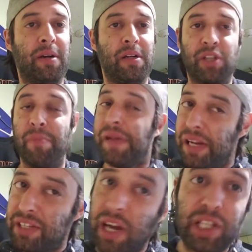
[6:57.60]

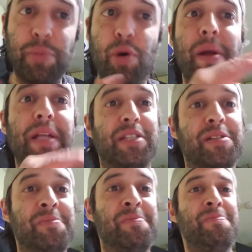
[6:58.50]
Tamina's got the
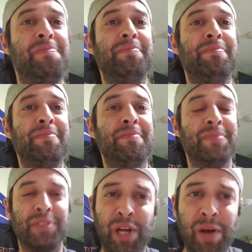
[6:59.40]
momentum.
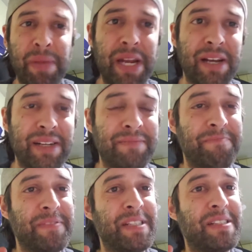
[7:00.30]
Tamina
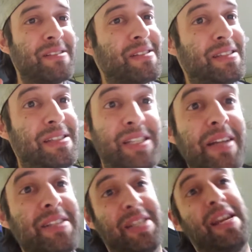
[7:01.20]

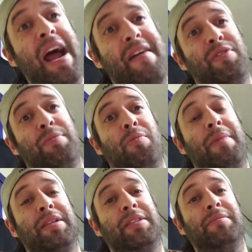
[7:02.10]
doesn't have the
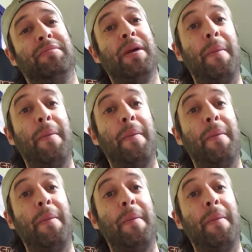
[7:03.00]
momentum.